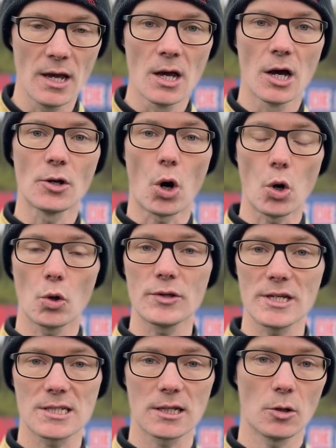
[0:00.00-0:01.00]
And all
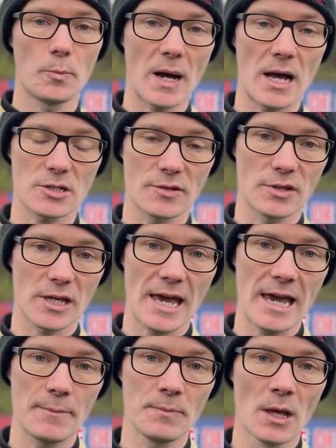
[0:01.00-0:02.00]
these little parts of the
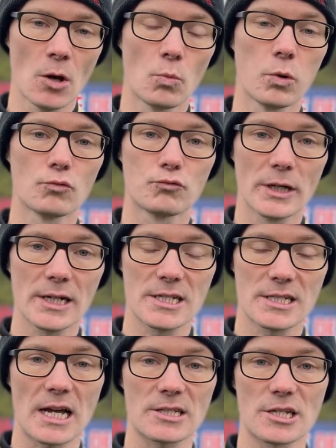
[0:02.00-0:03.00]
game will really
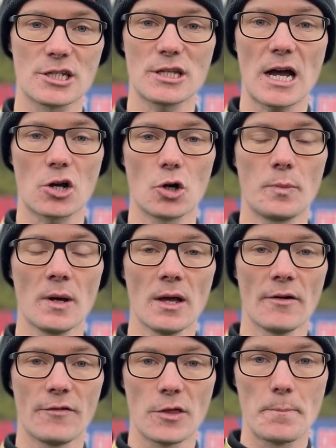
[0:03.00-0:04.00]
start to stack up
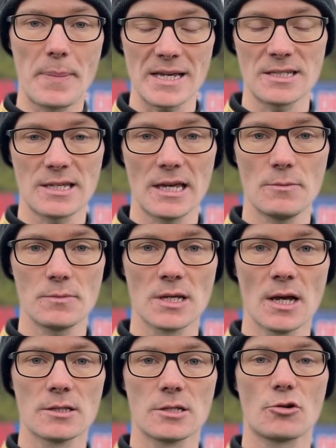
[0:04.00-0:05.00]
for the best teams
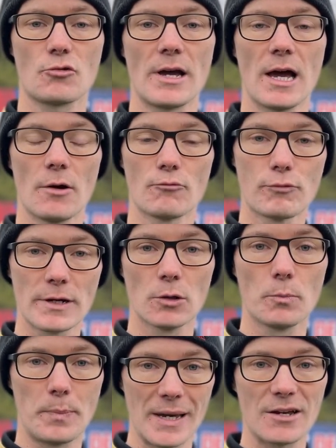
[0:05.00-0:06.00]
to create a real
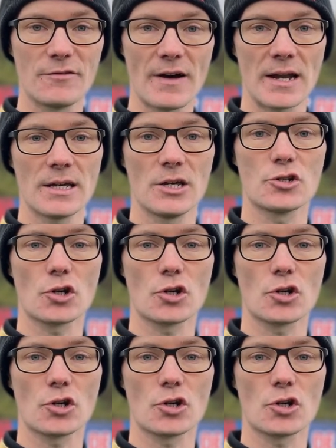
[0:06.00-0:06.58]
big advantage